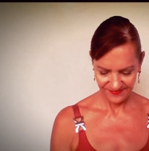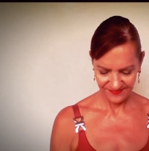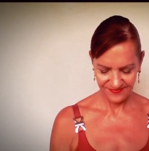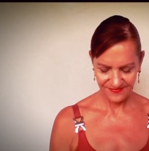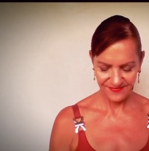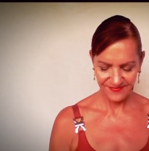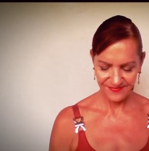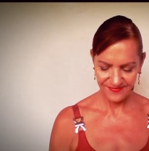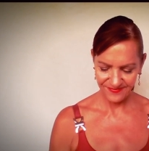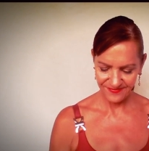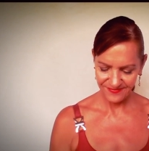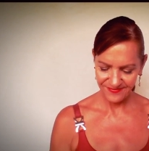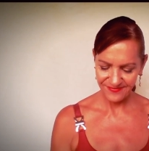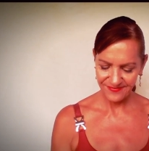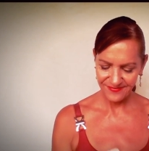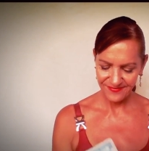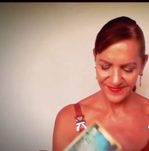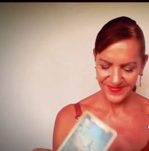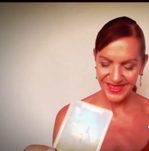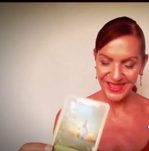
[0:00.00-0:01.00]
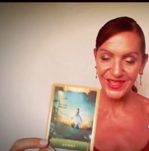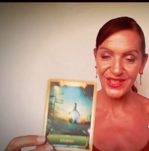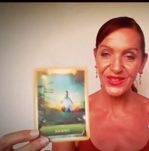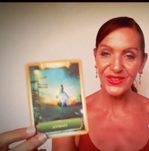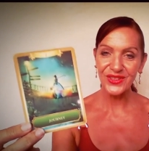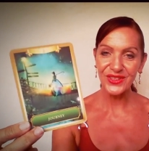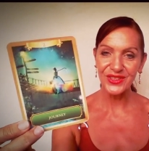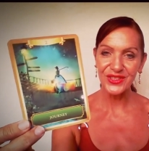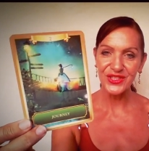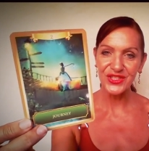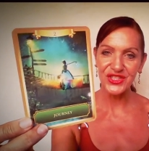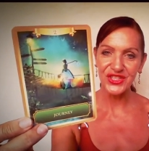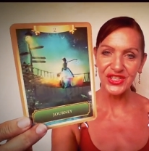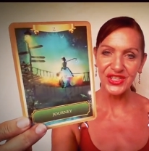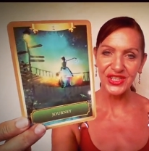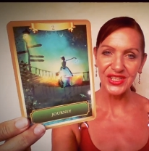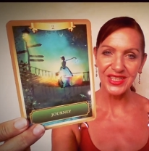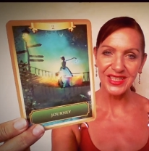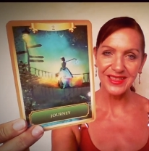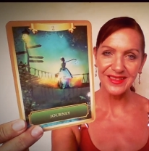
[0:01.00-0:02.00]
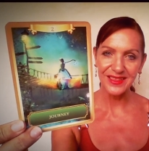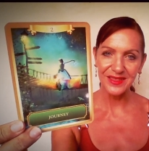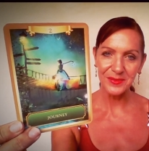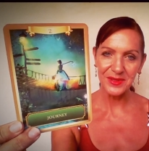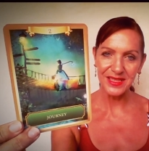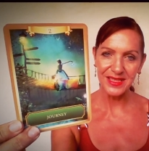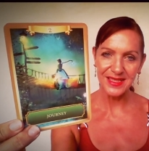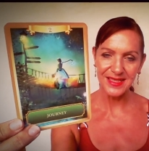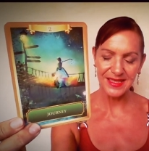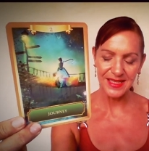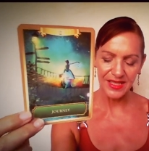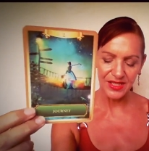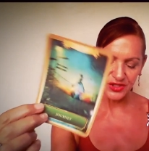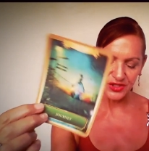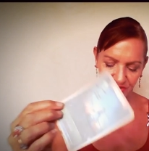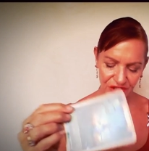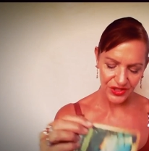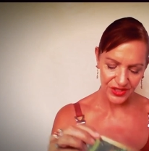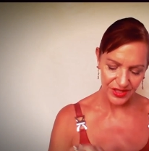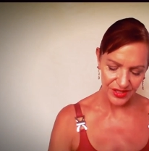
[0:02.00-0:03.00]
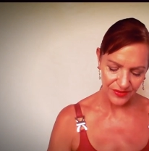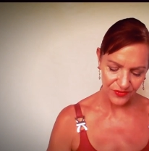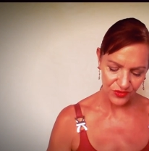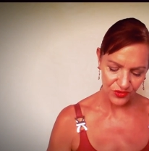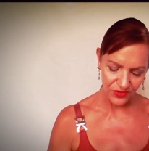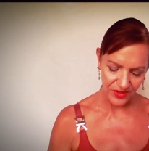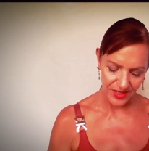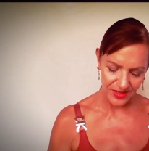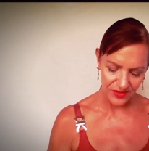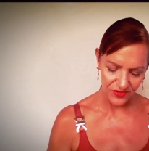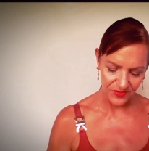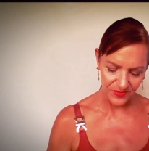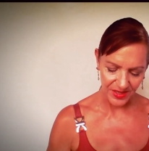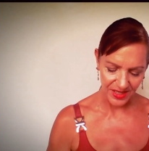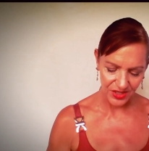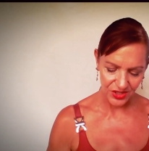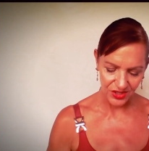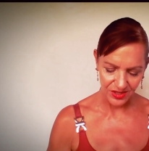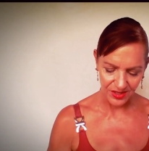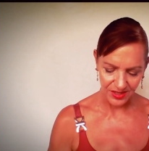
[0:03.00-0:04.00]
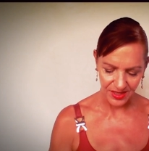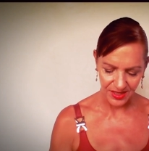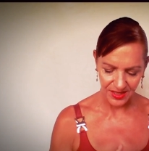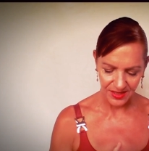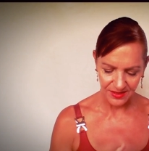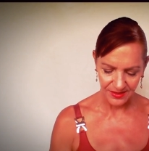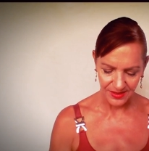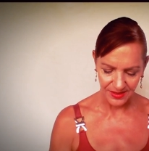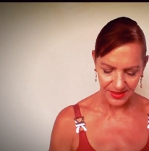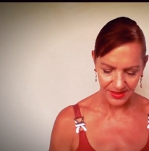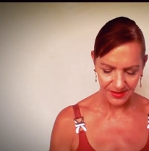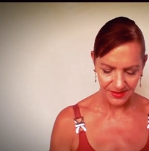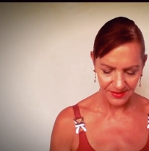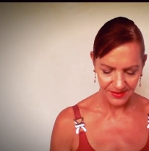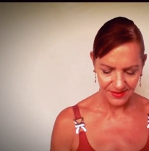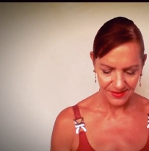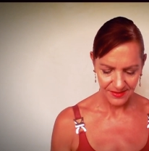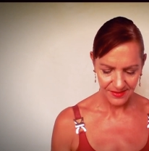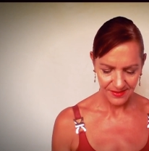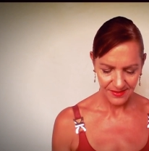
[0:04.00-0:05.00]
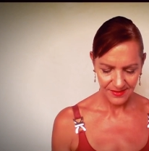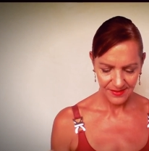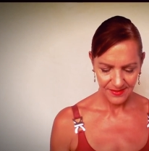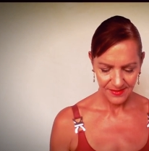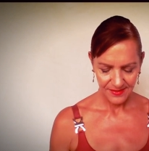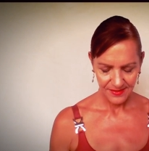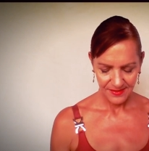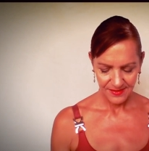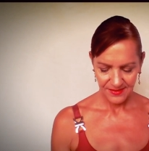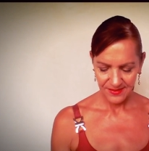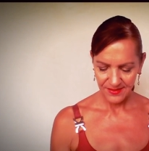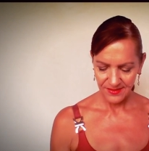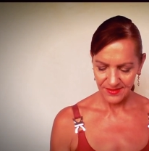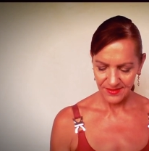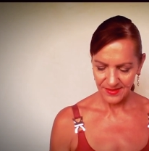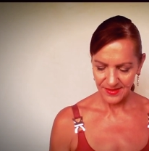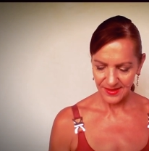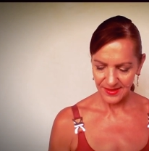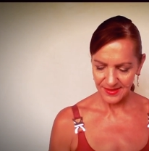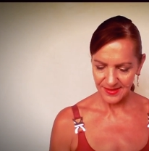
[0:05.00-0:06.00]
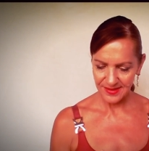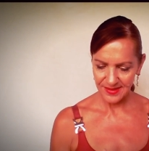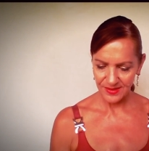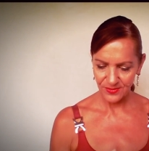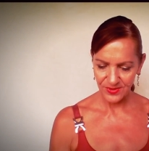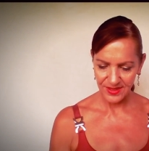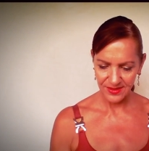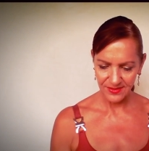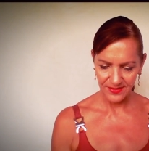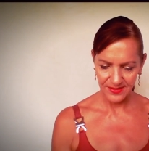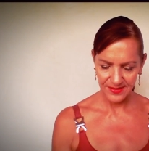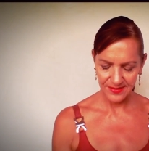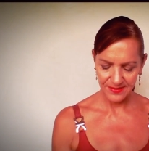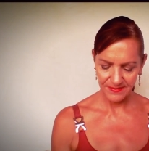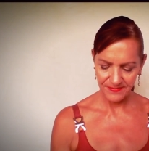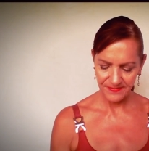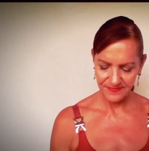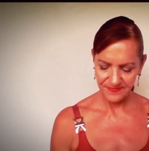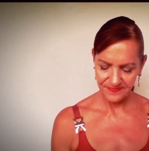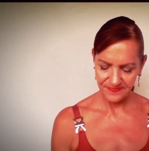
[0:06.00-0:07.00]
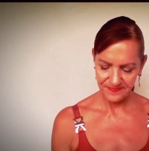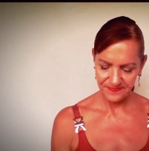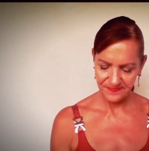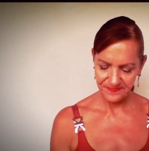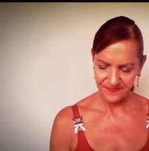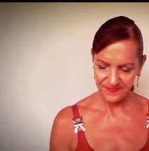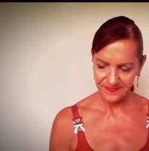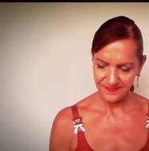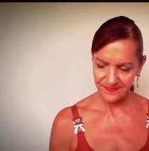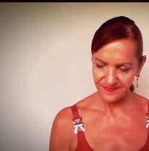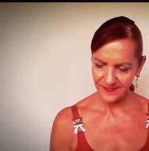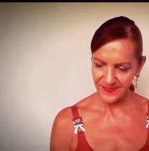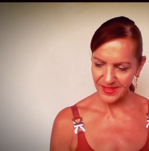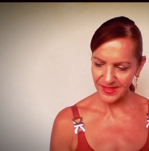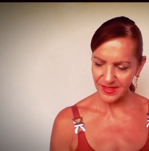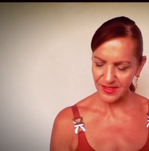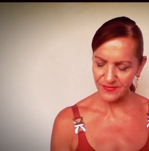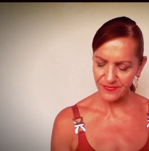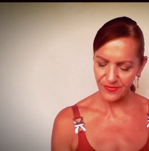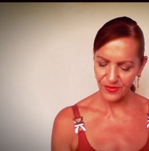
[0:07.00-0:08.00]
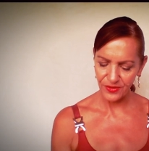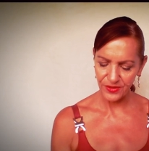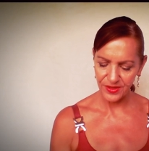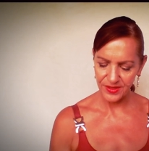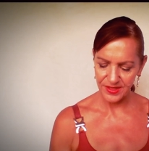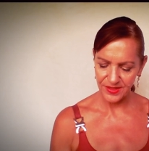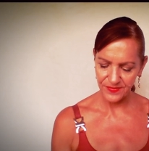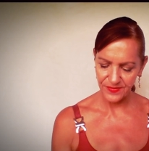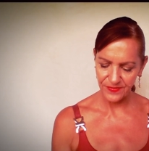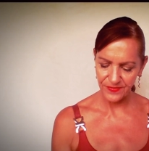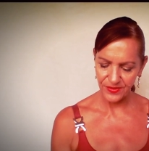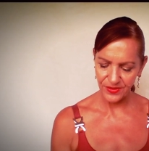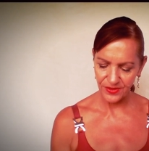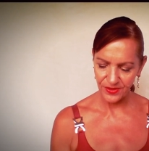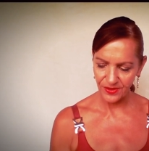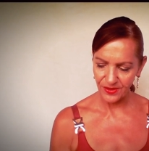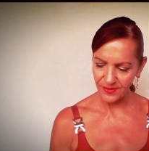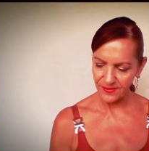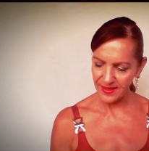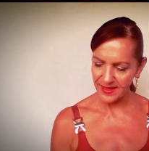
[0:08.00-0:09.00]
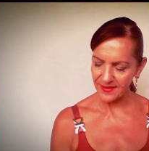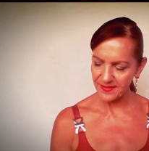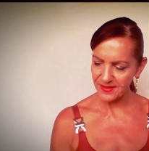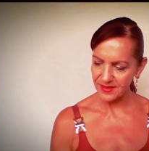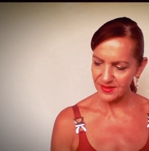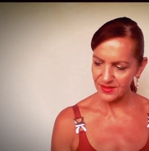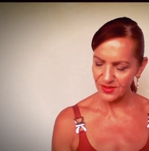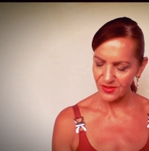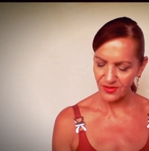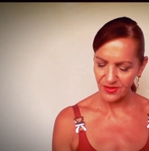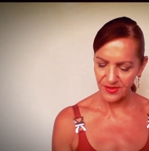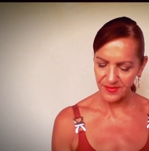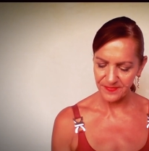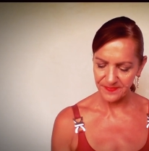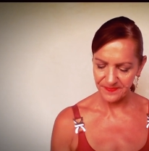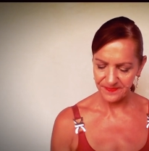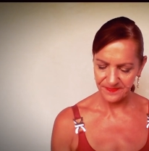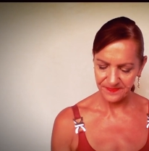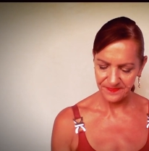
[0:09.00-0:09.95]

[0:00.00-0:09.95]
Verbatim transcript: Hmm. you're on a journey. I'm going to say a journey of transformation and healing. All right. Let's see what else. Key focus for Virgo at this time.